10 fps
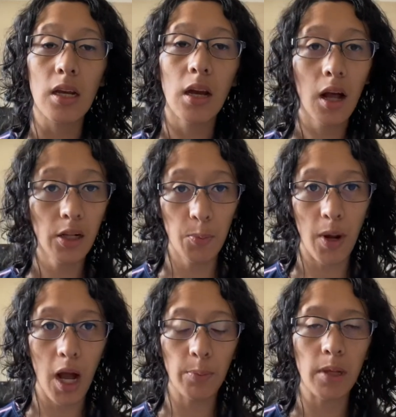
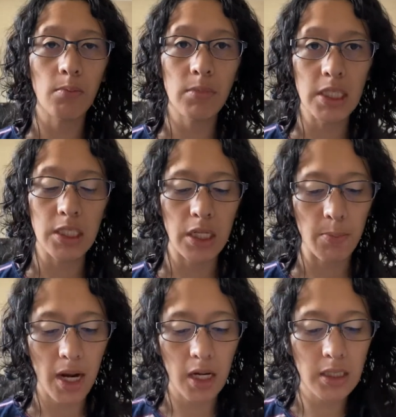Colourpop Mystery
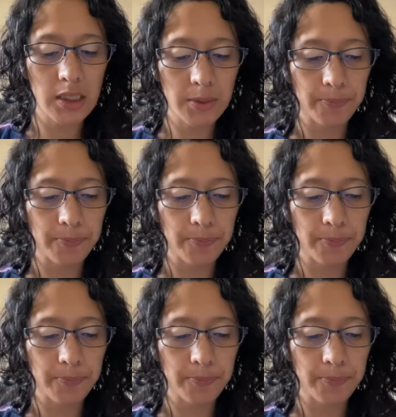Box.